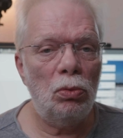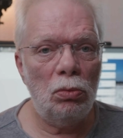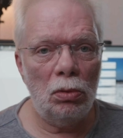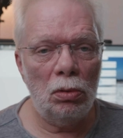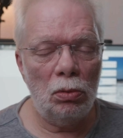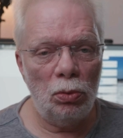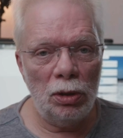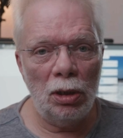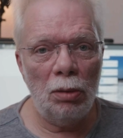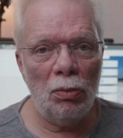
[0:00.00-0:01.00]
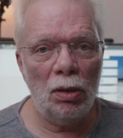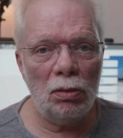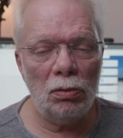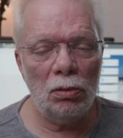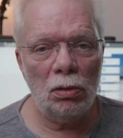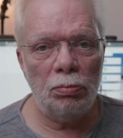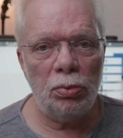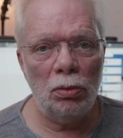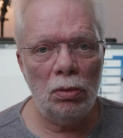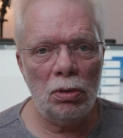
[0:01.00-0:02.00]
Rename that
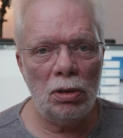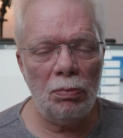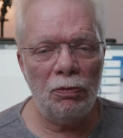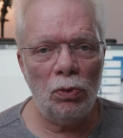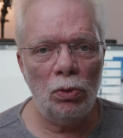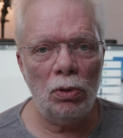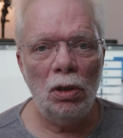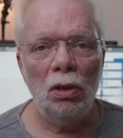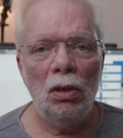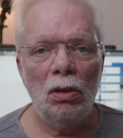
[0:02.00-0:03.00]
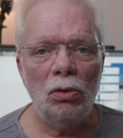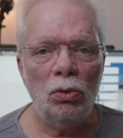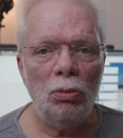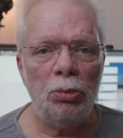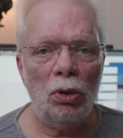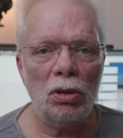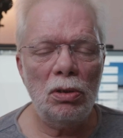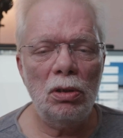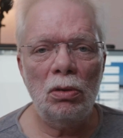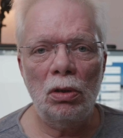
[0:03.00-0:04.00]
subfolder to
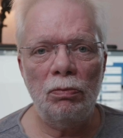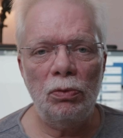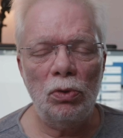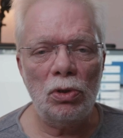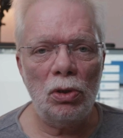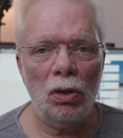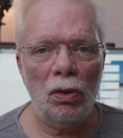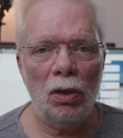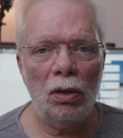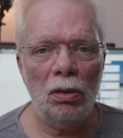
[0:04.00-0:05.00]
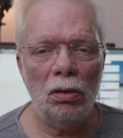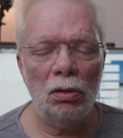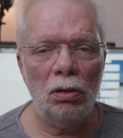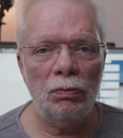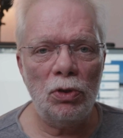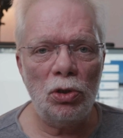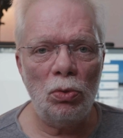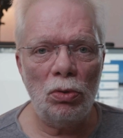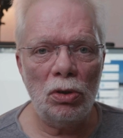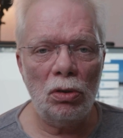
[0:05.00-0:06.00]
proxy, and if you start, then DaVinci
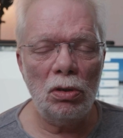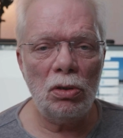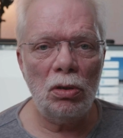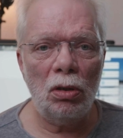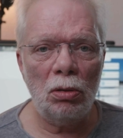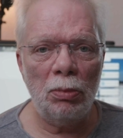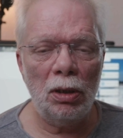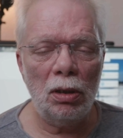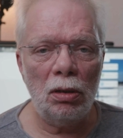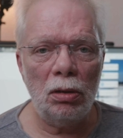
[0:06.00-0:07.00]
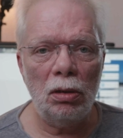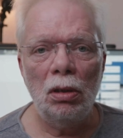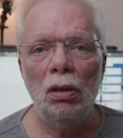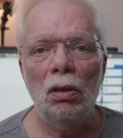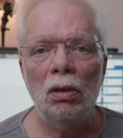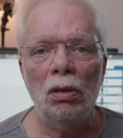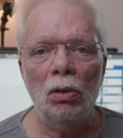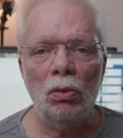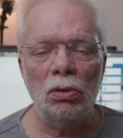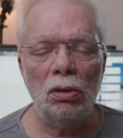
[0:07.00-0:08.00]
Resolve automatically
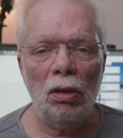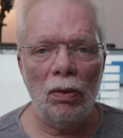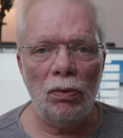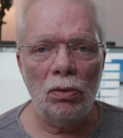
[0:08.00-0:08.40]
knows that